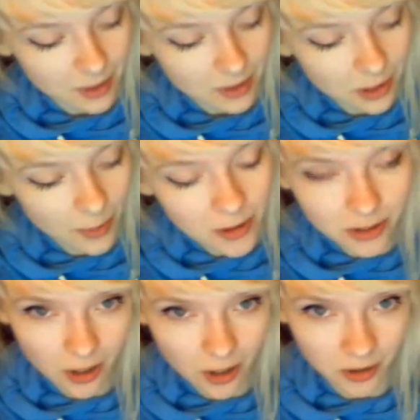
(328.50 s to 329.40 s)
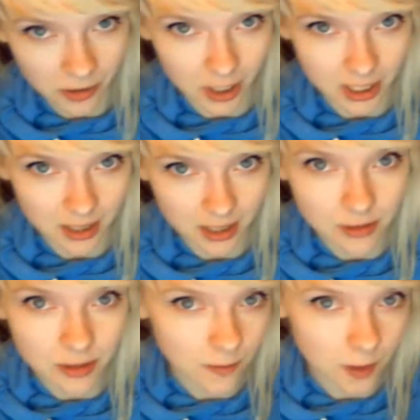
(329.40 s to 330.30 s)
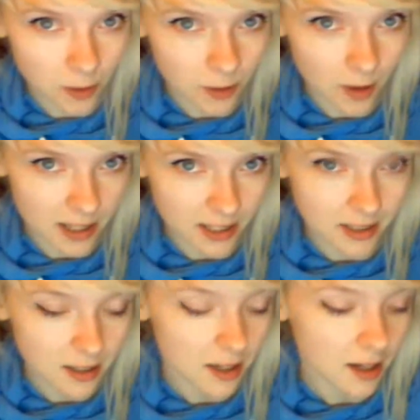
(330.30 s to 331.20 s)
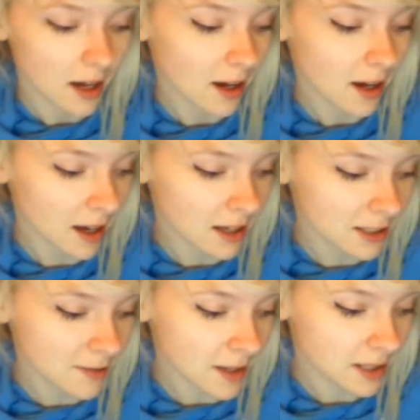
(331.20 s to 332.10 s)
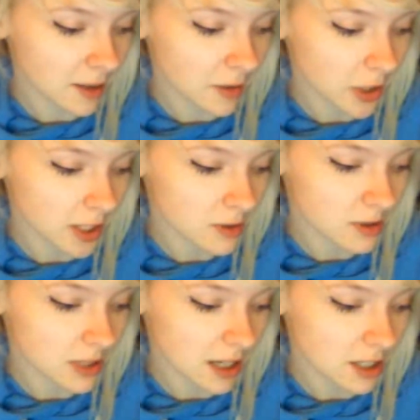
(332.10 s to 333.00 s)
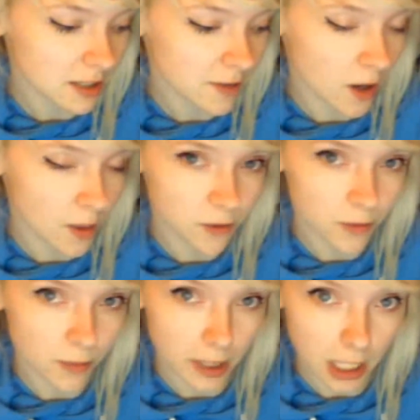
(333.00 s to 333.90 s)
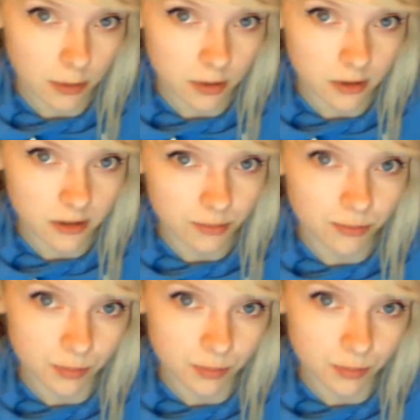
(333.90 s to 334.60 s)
the postcode on the honey, it was sort of local honey, and he found out that it was actually farmed from a neighbour's